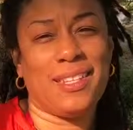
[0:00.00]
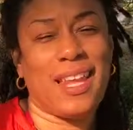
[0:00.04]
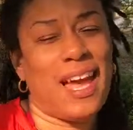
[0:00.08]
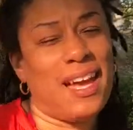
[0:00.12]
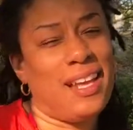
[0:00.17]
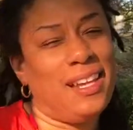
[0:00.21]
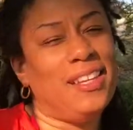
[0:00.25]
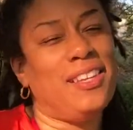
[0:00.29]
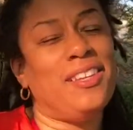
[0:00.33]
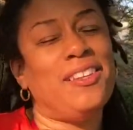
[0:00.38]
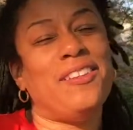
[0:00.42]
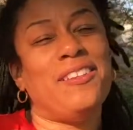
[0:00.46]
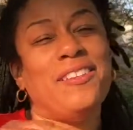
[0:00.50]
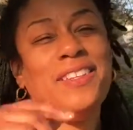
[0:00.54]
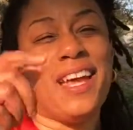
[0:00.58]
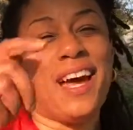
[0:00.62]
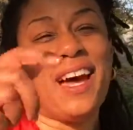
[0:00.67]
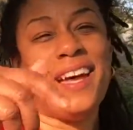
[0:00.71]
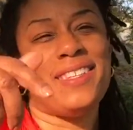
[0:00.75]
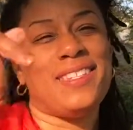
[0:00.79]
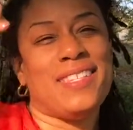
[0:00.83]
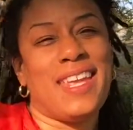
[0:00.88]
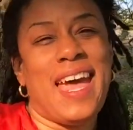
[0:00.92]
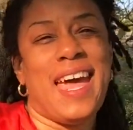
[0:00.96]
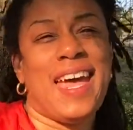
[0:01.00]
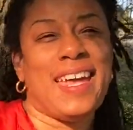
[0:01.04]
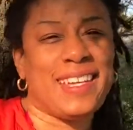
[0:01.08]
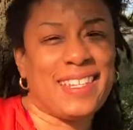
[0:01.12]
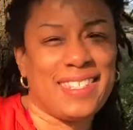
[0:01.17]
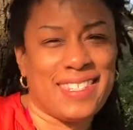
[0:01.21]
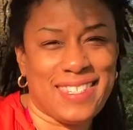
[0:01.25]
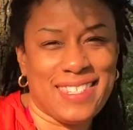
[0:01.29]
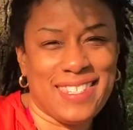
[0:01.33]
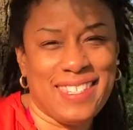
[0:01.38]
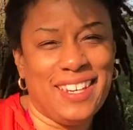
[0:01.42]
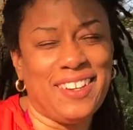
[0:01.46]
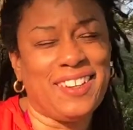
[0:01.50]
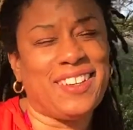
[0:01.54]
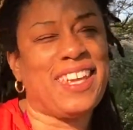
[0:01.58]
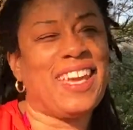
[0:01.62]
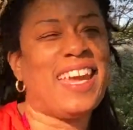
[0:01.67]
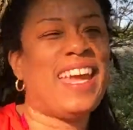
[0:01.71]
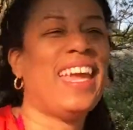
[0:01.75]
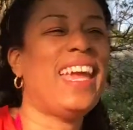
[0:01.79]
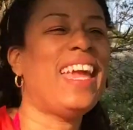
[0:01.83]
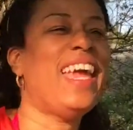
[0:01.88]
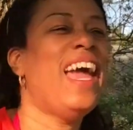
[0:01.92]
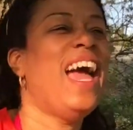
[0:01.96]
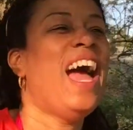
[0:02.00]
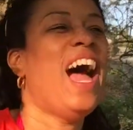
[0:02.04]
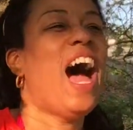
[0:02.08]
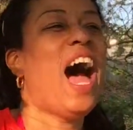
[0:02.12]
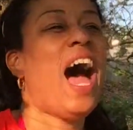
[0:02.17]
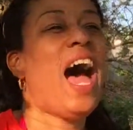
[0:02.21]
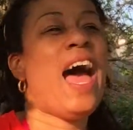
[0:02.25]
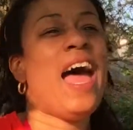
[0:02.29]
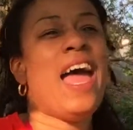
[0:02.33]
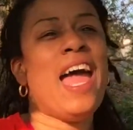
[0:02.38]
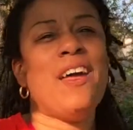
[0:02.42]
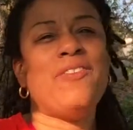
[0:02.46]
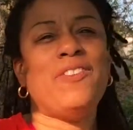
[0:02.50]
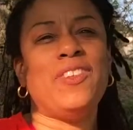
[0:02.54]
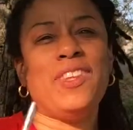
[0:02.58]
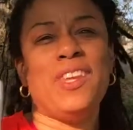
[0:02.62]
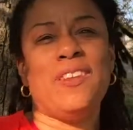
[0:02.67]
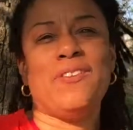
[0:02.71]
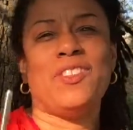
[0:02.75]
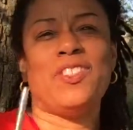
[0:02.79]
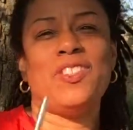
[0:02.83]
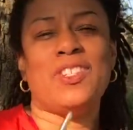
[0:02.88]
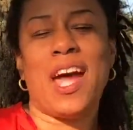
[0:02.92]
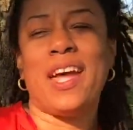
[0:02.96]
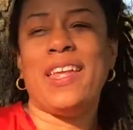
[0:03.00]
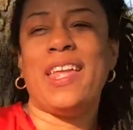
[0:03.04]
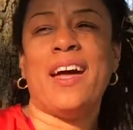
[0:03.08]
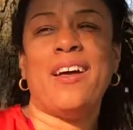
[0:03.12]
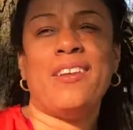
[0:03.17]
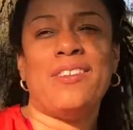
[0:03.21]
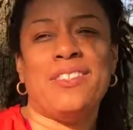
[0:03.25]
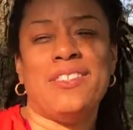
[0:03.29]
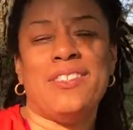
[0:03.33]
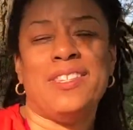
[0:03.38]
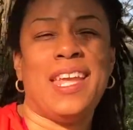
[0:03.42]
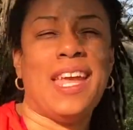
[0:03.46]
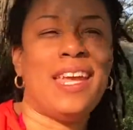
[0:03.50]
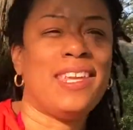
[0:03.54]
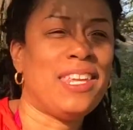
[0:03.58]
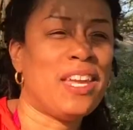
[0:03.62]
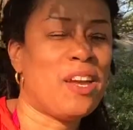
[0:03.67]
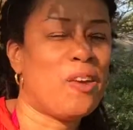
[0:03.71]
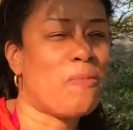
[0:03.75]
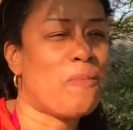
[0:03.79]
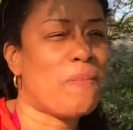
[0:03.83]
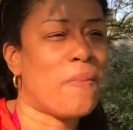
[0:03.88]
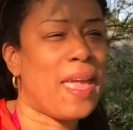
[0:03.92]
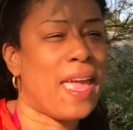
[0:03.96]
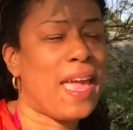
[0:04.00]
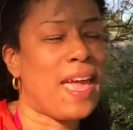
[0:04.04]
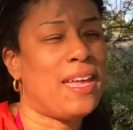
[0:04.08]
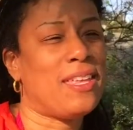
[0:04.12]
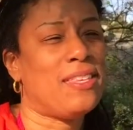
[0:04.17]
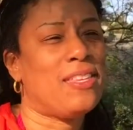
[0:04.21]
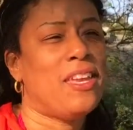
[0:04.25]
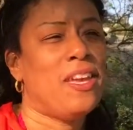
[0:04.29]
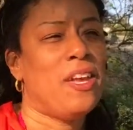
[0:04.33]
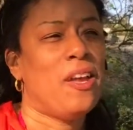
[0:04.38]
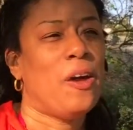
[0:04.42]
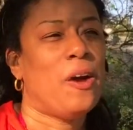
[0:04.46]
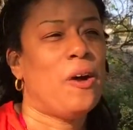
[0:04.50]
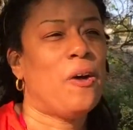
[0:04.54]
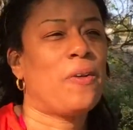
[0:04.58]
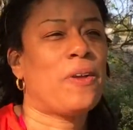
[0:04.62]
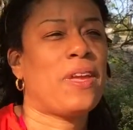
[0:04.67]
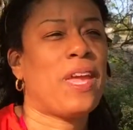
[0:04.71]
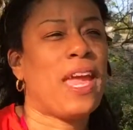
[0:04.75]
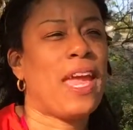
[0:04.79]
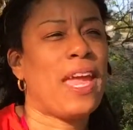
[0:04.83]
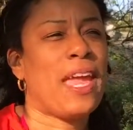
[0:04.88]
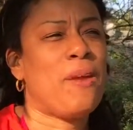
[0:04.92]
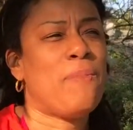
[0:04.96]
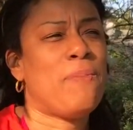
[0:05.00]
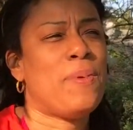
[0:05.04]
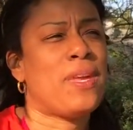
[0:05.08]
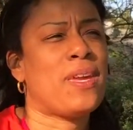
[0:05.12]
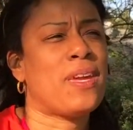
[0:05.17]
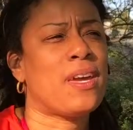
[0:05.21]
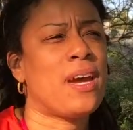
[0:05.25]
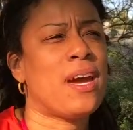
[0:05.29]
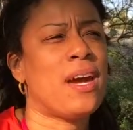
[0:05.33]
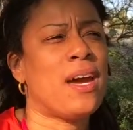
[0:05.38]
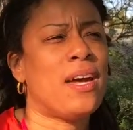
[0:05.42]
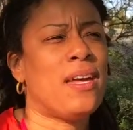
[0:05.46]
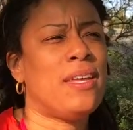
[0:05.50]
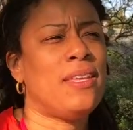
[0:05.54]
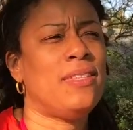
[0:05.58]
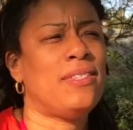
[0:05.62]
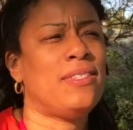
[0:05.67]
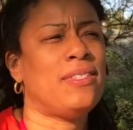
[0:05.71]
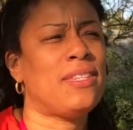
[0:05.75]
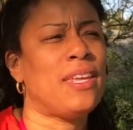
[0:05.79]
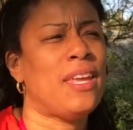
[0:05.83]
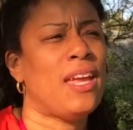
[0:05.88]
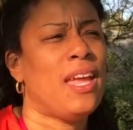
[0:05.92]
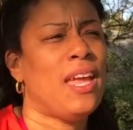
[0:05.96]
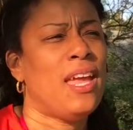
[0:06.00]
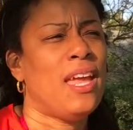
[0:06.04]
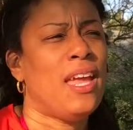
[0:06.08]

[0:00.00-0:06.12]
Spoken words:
not Lil Nas X, okay? I have to give a shout out to that young man, okay? Because